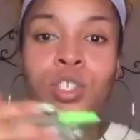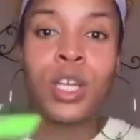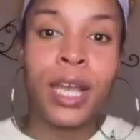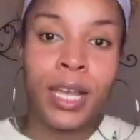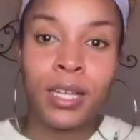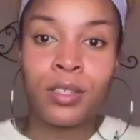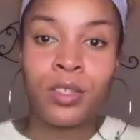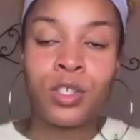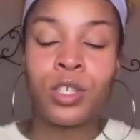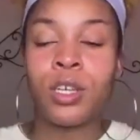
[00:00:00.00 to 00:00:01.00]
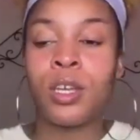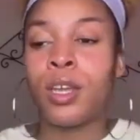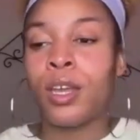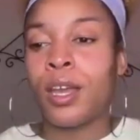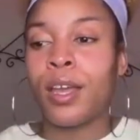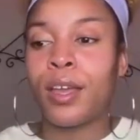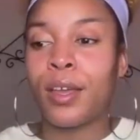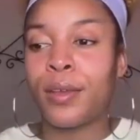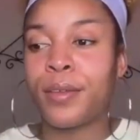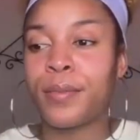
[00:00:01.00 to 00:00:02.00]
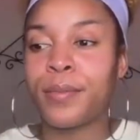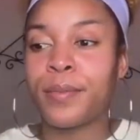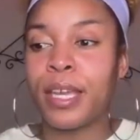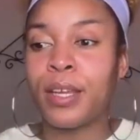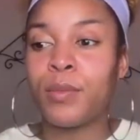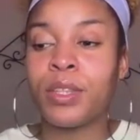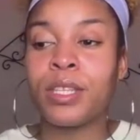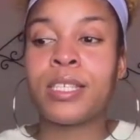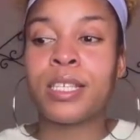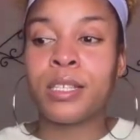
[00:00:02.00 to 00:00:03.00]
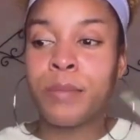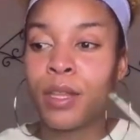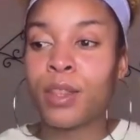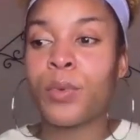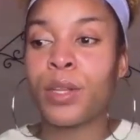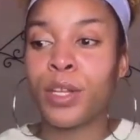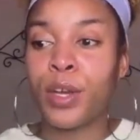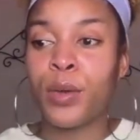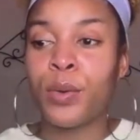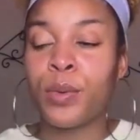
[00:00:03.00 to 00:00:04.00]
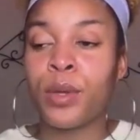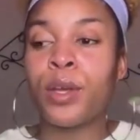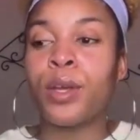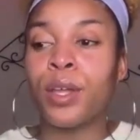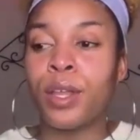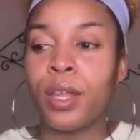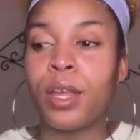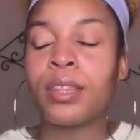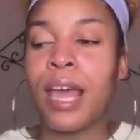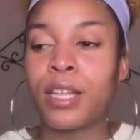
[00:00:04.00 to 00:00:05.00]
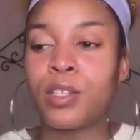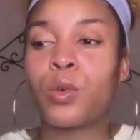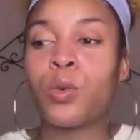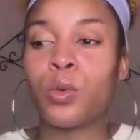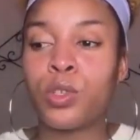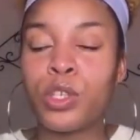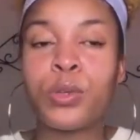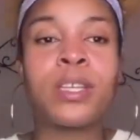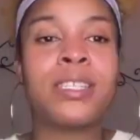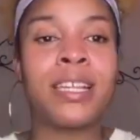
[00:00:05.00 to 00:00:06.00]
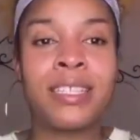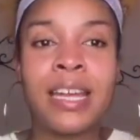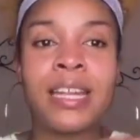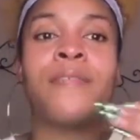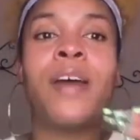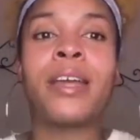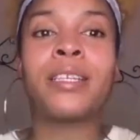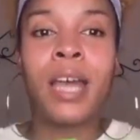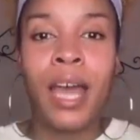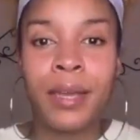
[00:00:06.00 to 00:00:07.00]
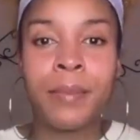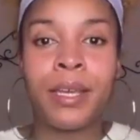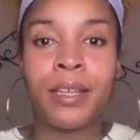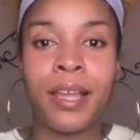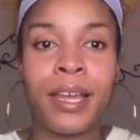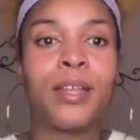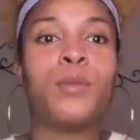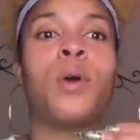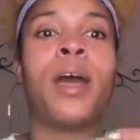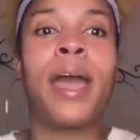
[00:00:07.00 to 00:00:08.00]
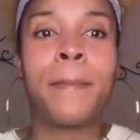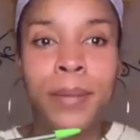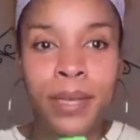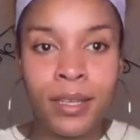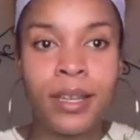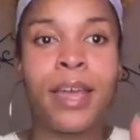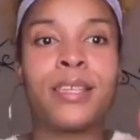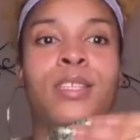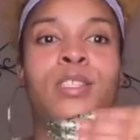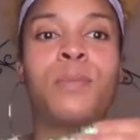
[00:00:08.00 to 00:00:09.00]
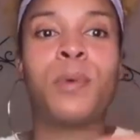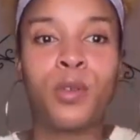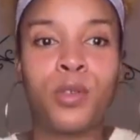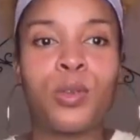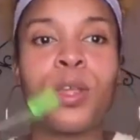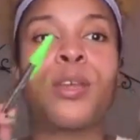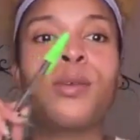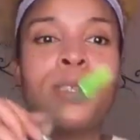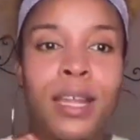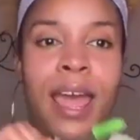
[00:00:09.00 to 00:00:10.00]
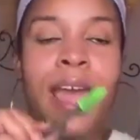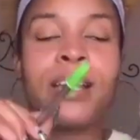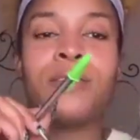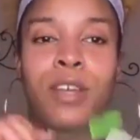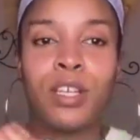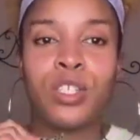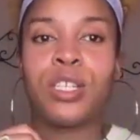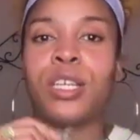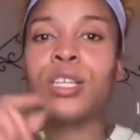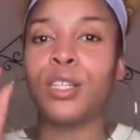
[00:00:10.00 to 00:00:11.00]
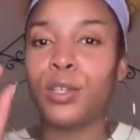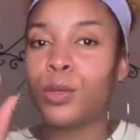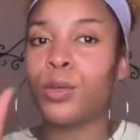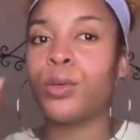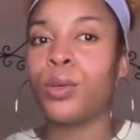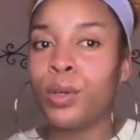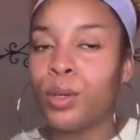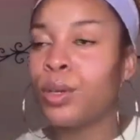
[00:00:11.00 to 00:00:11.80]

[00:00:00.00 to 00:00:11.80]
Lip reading: change. And with the 6 month window, that's cool too, because that's that divine timing. Like it will happen as it's supposed to, like you said, activation in little